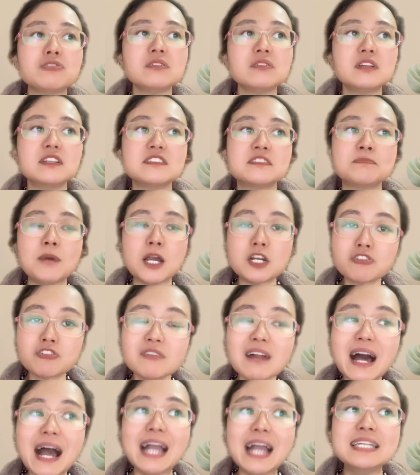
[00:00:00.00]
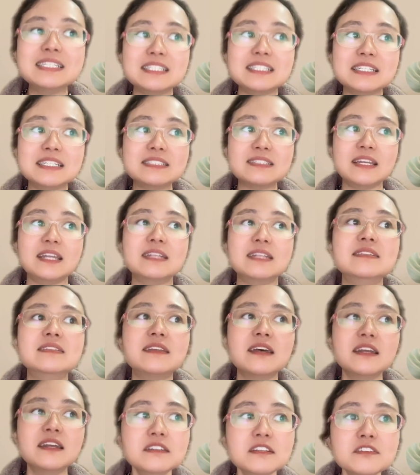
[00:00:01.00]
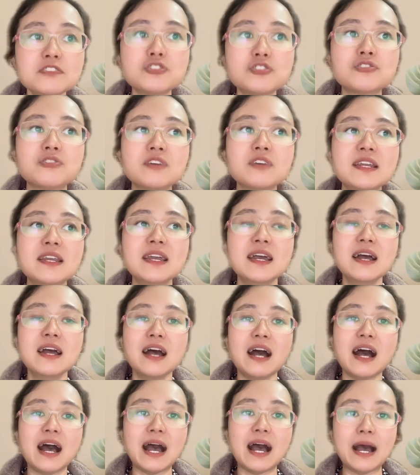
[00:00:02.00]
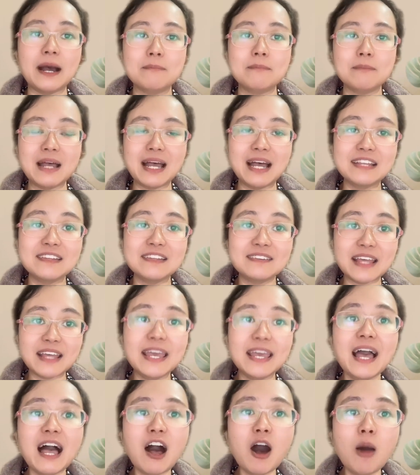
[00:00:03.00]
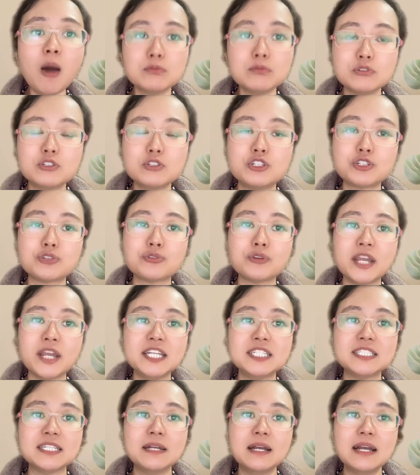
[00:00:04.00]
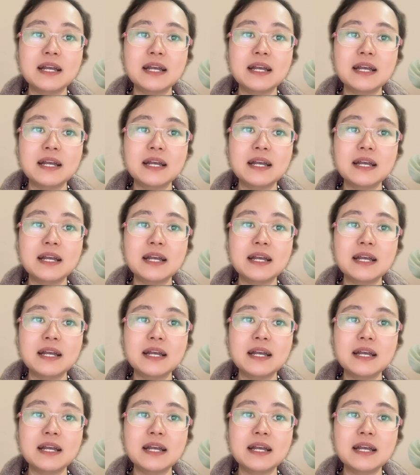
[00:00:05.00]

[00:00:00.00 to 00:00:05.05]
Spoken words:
specializes in dentistry, and they help to treat